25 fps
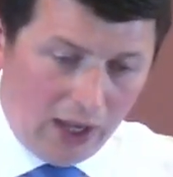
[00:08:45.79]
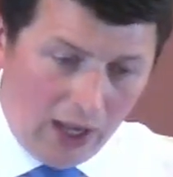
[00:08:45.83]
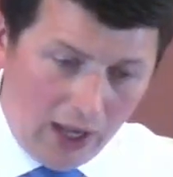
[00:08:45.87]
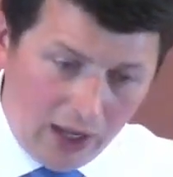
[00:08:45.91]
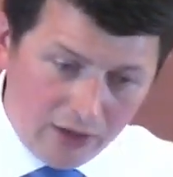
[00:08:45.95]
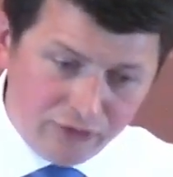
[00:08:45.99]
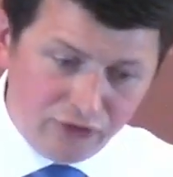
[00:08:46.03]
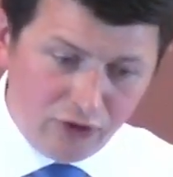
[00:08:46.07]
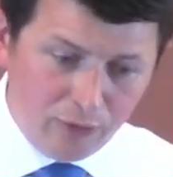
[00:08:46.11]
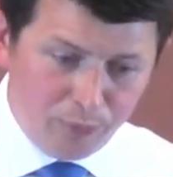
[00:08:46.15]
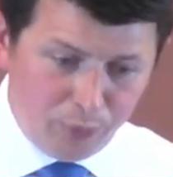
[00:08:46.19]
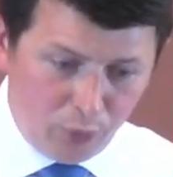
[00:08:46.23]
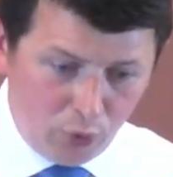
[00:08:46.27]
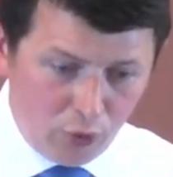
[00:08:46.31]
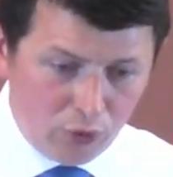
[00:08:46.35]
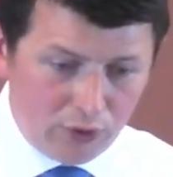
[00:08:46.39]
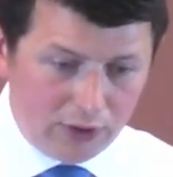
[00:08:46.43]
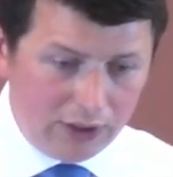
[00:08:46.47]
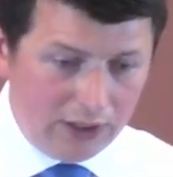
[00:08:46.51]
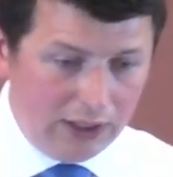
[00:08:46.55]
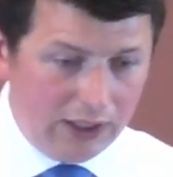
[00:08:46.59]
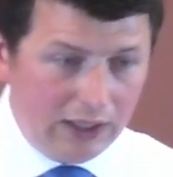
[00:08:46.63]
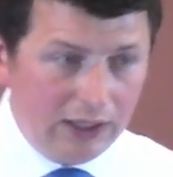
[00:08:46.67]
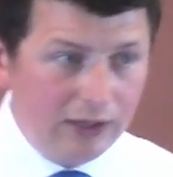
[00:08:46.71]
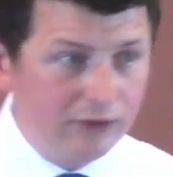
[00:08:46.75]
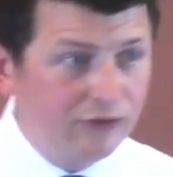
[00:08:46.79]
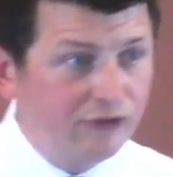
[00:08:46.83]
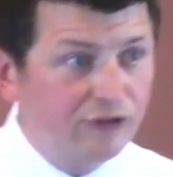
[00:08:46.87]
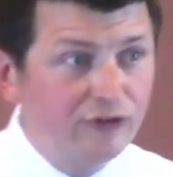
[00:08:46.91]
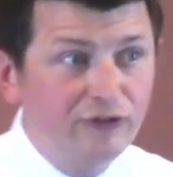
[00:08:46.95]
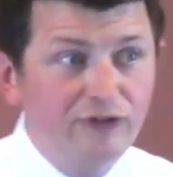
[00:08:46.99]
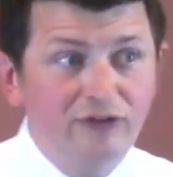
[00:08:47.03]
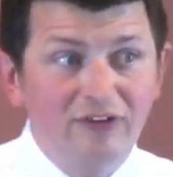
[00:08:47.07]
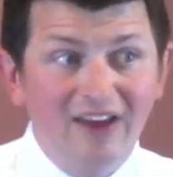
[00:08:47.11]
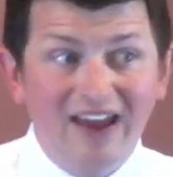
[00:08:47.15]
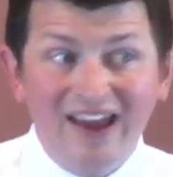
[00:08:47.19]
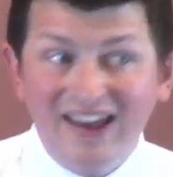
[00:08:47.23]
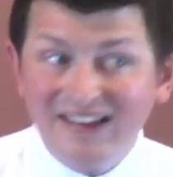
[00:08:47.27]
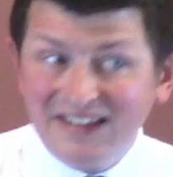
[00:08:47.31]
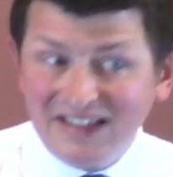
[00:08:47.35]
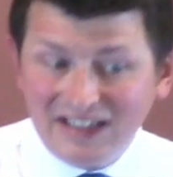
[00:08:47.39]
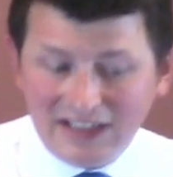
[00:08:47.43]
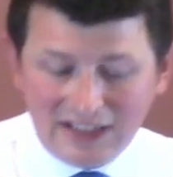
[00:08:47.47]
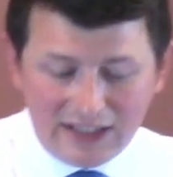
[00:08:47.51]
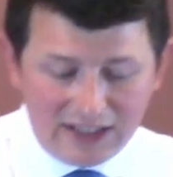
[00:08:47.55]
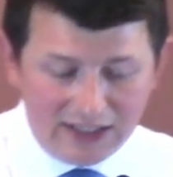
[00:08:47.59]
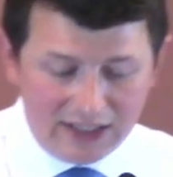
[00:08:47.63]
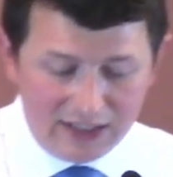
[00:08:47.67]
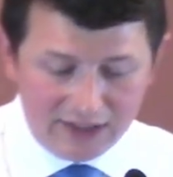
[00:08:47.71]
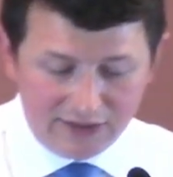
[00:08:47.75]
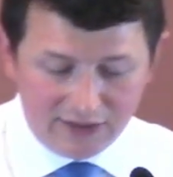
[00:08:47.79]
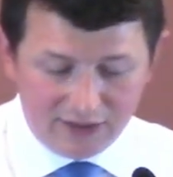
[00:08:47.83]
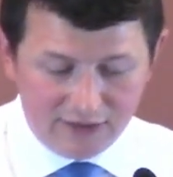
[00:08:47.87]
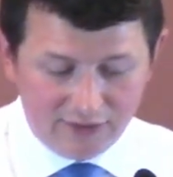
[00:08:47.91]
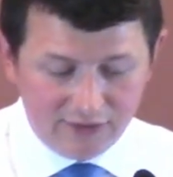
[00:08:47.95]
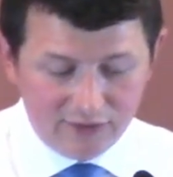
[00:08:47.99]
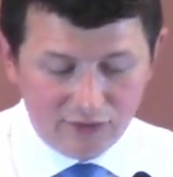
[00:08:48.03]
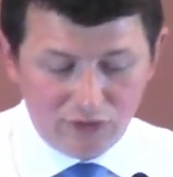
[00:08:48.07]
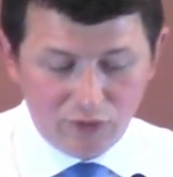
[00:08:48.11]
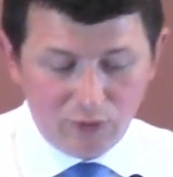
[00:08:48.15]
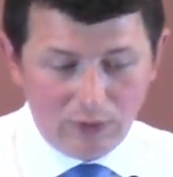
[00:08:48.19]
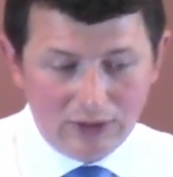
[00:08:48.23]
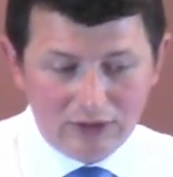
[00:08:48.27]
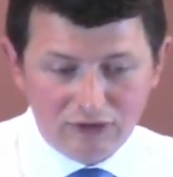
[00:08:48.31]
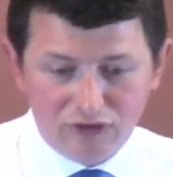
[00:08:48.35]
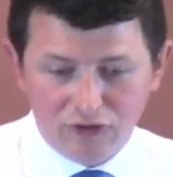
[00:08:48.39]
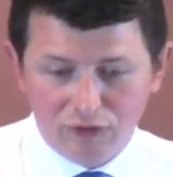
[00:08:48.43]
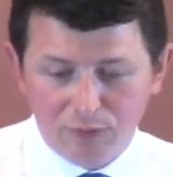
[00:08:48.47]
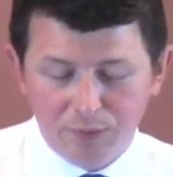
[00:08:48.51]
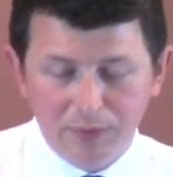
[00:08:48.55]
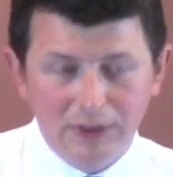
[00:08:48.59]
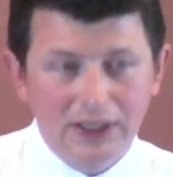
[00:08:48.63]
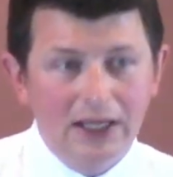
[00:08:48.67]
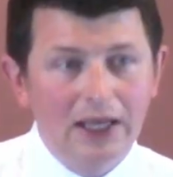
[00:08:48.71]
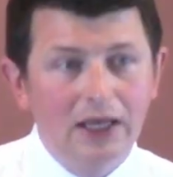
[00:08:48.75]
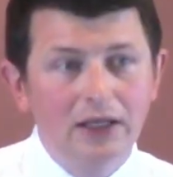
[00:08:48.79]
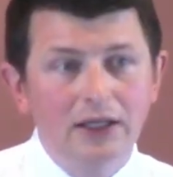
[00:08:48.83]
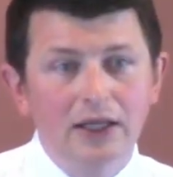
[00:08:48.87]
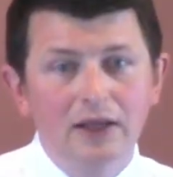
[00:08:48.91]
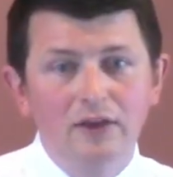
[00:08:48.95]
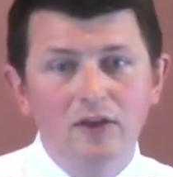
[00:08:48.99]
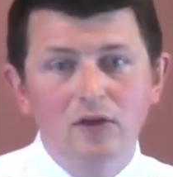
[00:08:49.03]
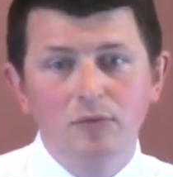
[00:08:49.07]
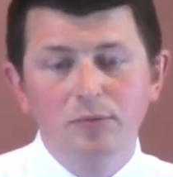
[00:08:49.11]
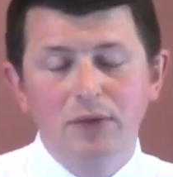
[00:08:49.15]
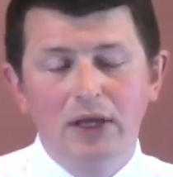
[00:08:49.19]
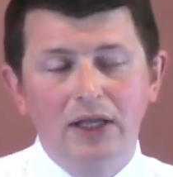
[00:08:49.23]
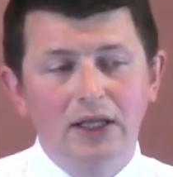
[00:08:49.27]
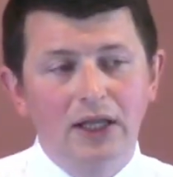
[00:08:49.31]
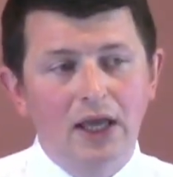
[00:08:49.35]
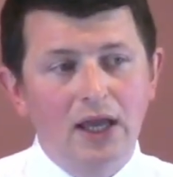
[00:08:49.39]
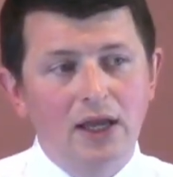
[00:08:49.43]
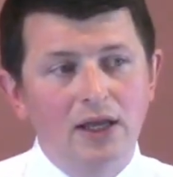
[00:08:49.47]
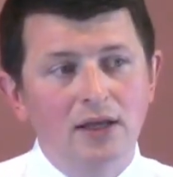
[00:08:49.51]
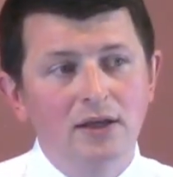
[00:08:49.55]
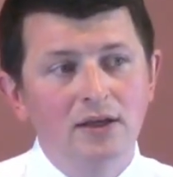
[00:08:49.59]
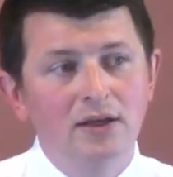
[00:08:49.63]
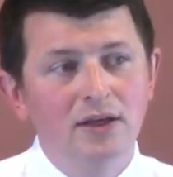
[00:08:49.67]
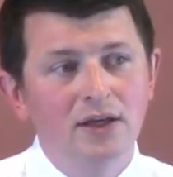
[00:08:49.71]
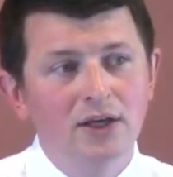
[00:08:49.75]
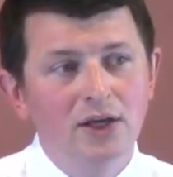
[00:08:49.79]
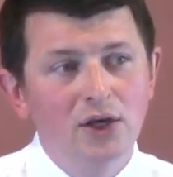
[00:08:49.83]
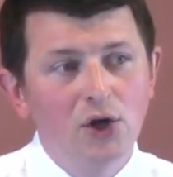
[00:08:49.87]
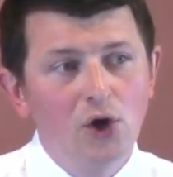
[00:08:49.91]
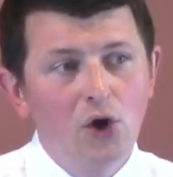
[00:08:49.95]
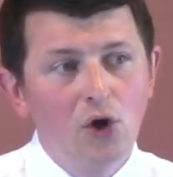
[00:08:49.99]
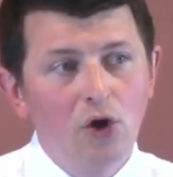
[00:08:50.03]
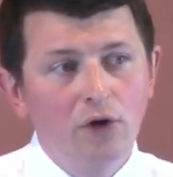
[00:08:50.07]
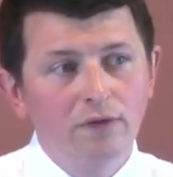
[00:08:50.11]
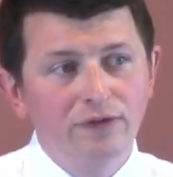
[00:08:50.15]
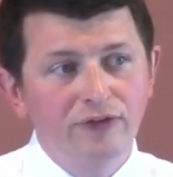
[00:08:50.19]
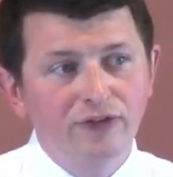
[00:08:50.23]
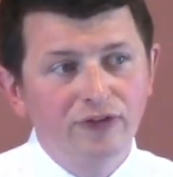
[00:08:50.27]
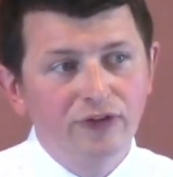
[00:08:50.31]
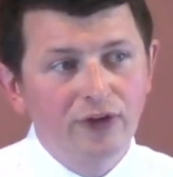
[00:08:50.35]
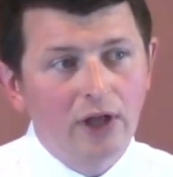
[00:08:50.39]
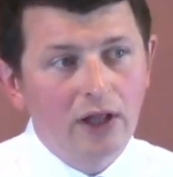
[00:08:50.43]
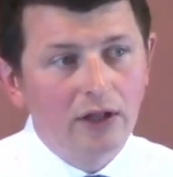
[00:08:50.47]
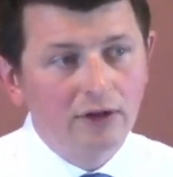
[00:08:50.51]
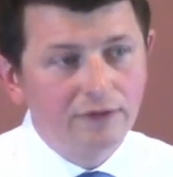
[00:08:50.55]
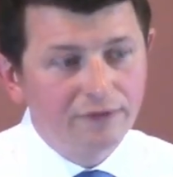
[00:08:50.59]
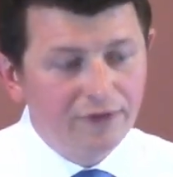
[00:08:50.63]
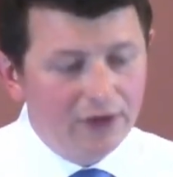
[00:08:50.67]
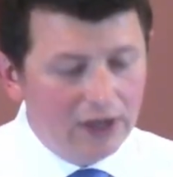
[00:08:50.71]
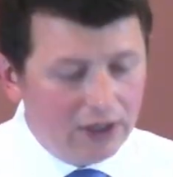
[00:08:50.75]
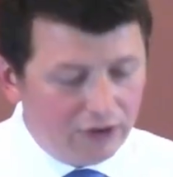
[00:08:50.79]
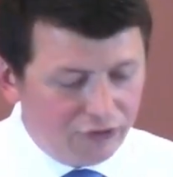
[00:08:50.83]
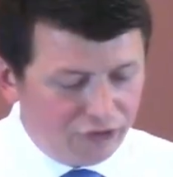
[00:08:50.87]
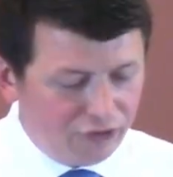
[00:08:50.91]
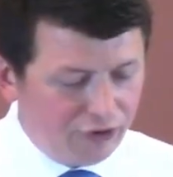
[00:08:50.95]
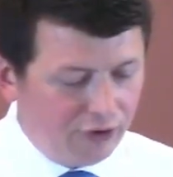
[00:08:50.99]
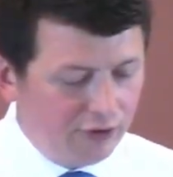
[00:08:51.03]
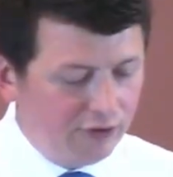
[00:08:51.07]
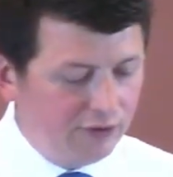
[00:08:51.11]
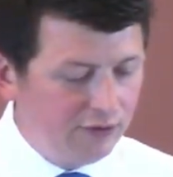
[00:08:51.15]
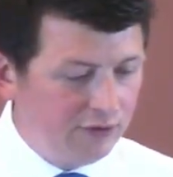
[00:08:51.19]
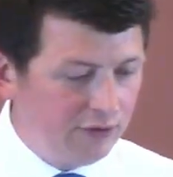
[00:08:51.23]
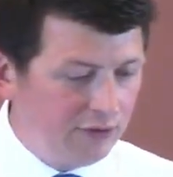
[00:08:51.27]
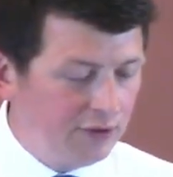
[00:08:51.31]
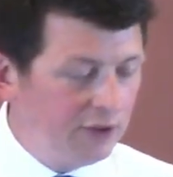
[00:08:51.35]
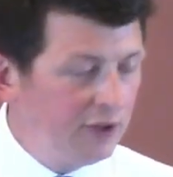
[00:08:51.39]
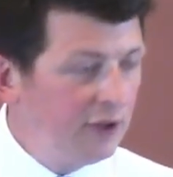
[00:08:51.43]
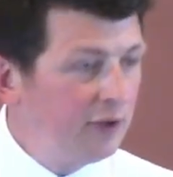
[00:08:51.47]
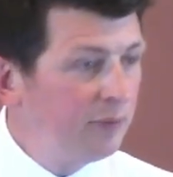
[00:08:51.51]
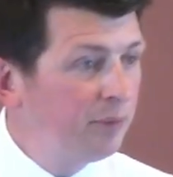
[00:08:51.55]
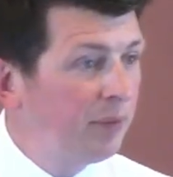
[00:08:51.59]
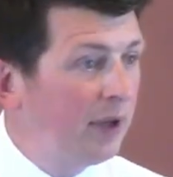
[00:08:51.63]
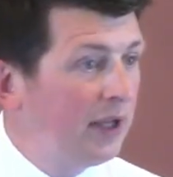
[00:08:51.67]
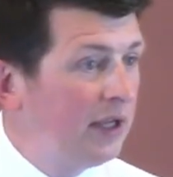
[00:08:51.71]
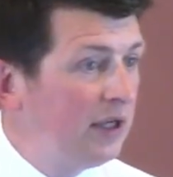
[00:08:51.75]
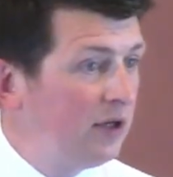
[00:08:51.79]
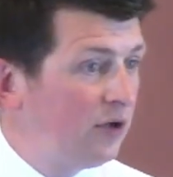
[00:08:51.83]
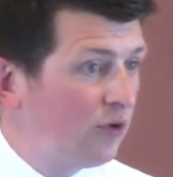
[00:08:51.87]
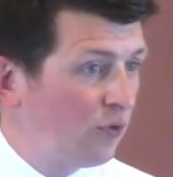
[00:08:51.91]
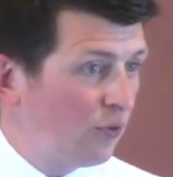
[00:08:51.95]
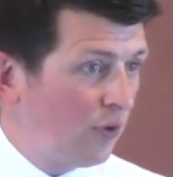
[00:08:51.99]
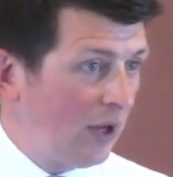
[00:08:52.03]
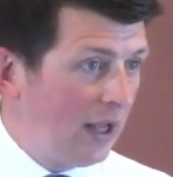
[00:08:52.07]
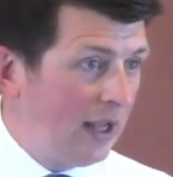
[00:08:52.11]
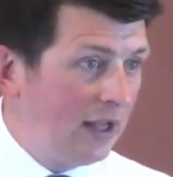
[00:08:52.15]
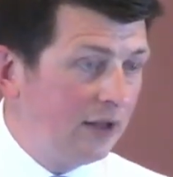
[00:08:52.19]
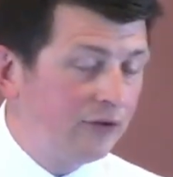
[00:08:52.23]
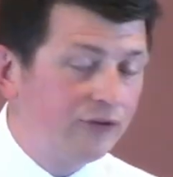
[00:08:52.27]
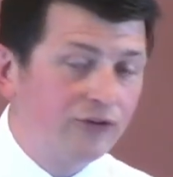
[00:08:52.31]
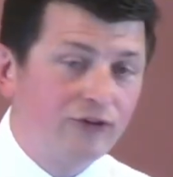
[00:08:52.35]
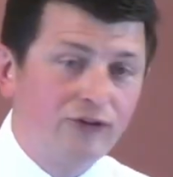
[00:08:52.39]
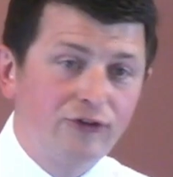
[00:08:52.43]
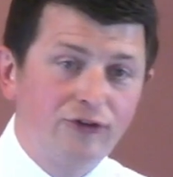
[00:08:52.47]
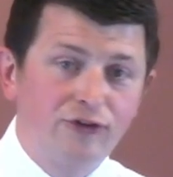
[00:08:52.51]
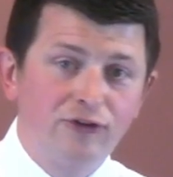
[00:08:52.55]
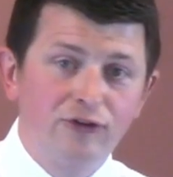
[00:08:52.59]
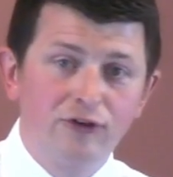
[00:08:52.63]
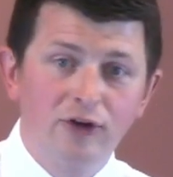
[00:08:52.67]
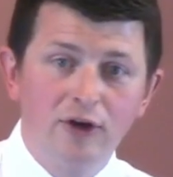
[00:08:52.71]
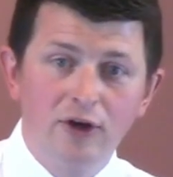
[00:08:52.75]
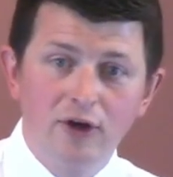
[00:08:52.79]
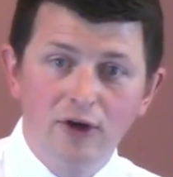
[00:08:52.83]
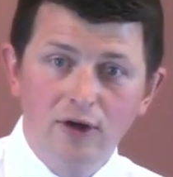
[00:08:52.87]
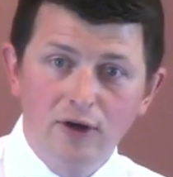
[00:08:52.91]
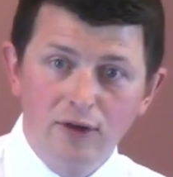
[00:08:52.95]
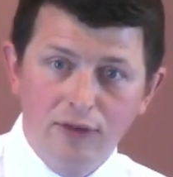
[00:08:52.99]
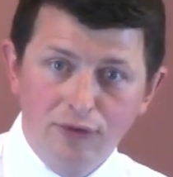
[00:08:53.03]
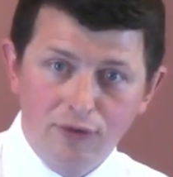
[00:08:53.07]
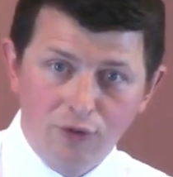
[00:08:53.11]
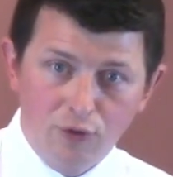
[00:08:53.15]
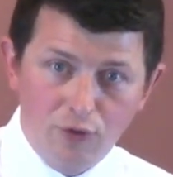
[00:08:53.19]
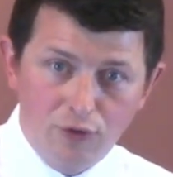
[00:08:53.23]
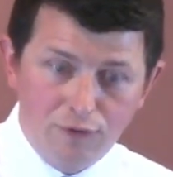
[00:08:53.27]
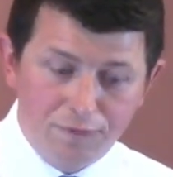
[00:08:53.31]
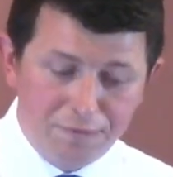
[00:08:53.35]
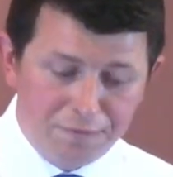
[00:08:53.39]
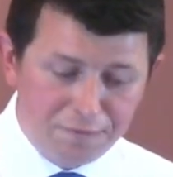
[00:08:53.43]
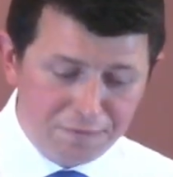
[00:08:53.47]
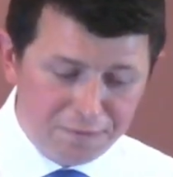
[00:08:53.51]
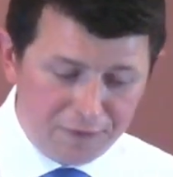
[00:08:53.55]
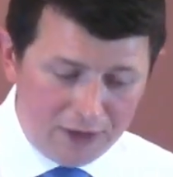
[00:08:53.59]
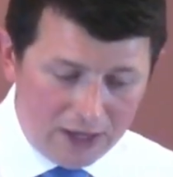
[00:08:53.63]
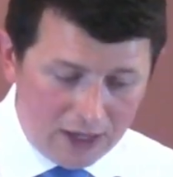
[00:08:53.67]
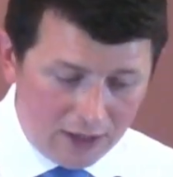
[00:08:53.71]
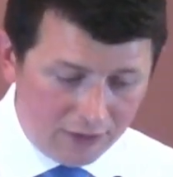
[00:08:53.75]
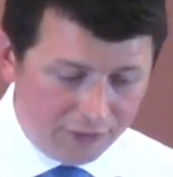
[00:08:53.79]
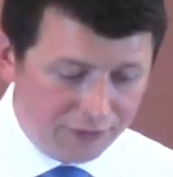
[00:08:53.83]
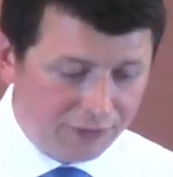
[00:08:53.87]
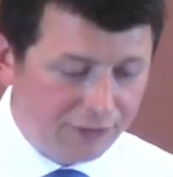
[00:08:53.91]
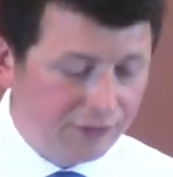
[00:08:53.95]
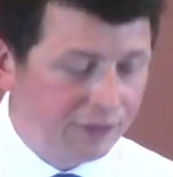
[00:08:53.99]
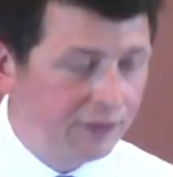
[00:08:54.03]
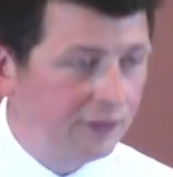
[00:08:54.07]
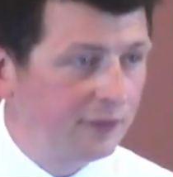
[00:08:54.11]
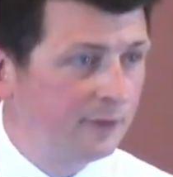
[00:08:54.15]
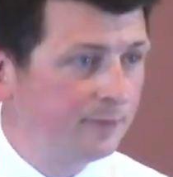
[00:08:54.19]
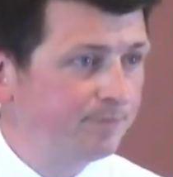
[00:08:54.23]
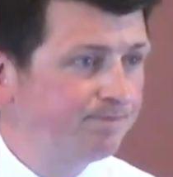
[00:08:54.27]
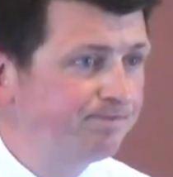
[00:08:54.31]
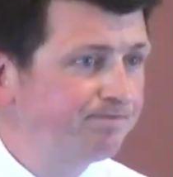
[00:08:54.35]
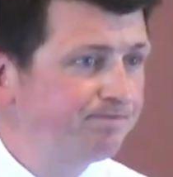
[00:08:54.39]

as a book, it's dedicated to explaining the meaning of salvation by grace through faith.